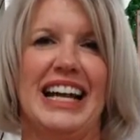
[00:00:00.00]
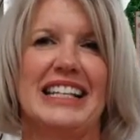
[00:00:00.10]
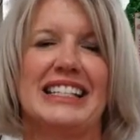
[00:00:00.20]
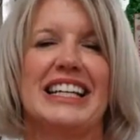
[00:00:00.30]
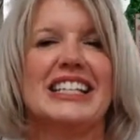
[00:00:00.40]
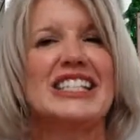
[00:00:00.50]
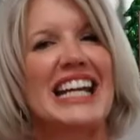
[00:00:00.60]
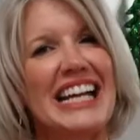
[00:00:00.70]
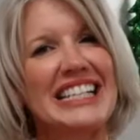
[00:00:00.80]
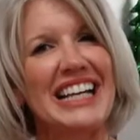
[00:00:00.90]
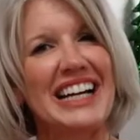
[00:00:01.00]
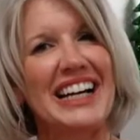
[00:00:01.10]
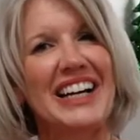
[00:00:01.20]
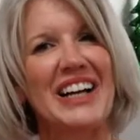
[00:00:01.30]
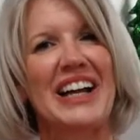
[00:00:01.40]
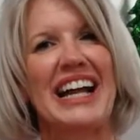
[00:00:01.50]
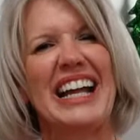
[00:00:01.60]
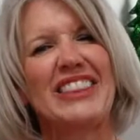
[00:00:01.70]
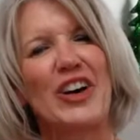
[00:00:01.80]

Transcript: is that Santa at the